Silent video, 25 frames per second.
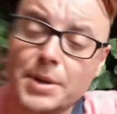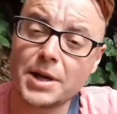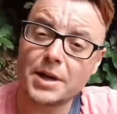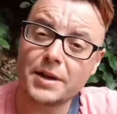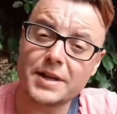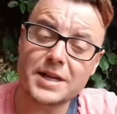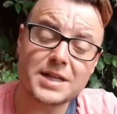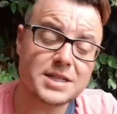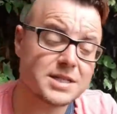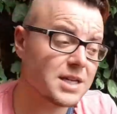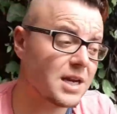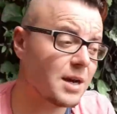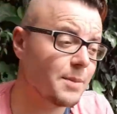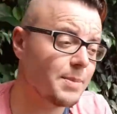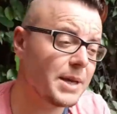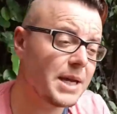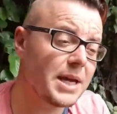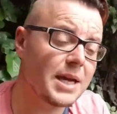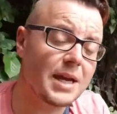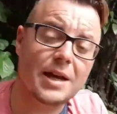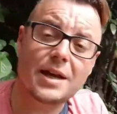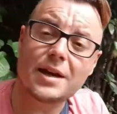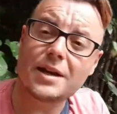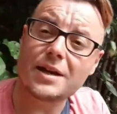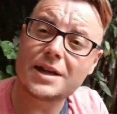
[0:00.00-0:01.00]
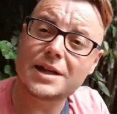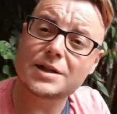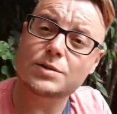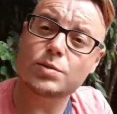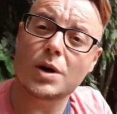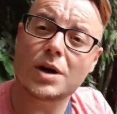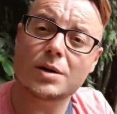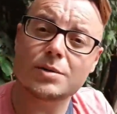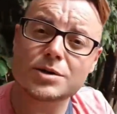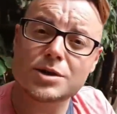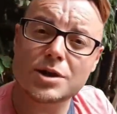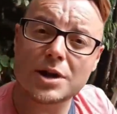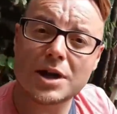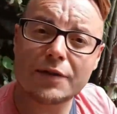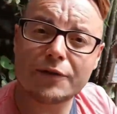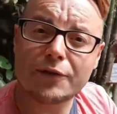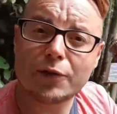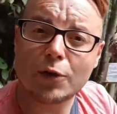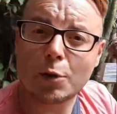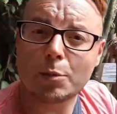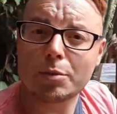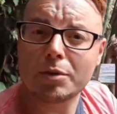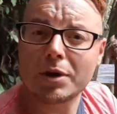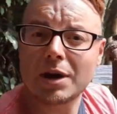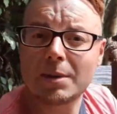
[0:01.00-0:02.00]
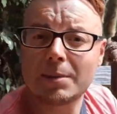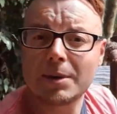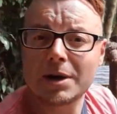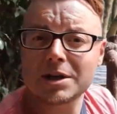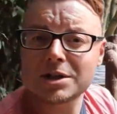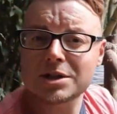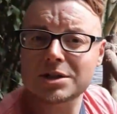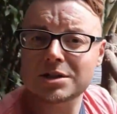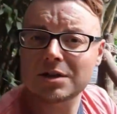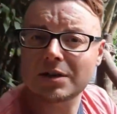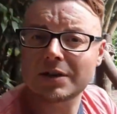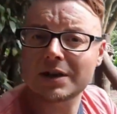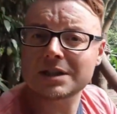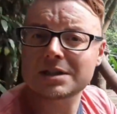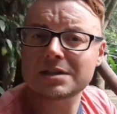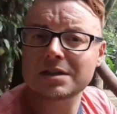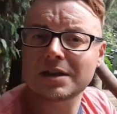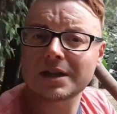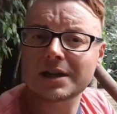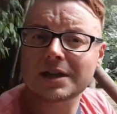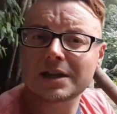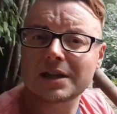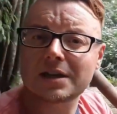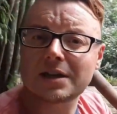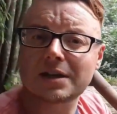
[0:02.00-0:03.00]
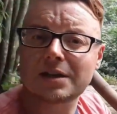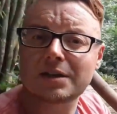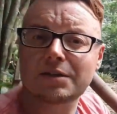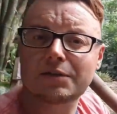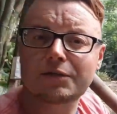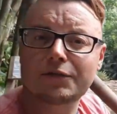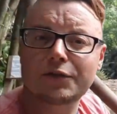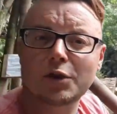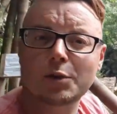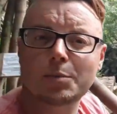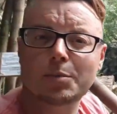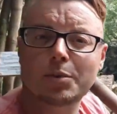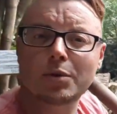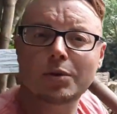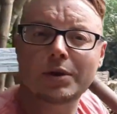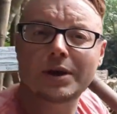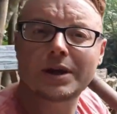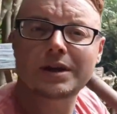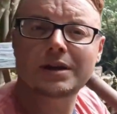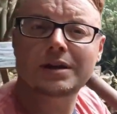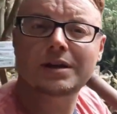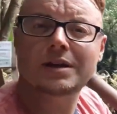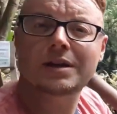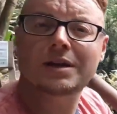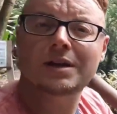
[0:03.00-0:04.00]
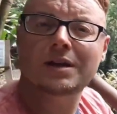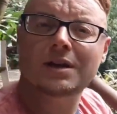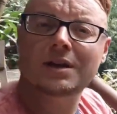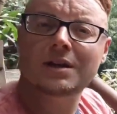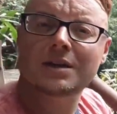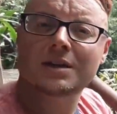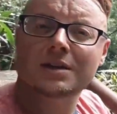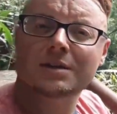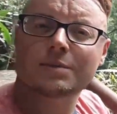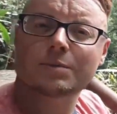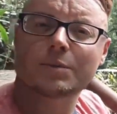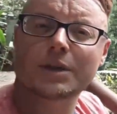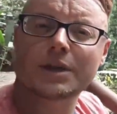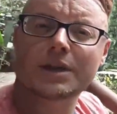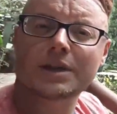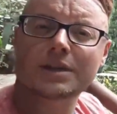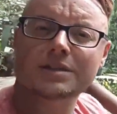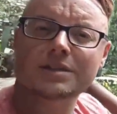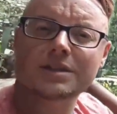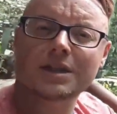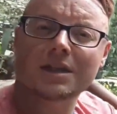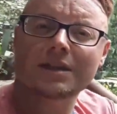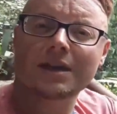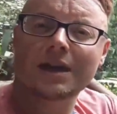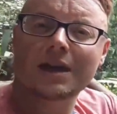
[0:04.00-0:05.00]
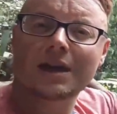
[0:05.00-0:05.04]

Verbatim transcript: But this up here is what I was looking for pretty much. So there's like a viewpoint where you can see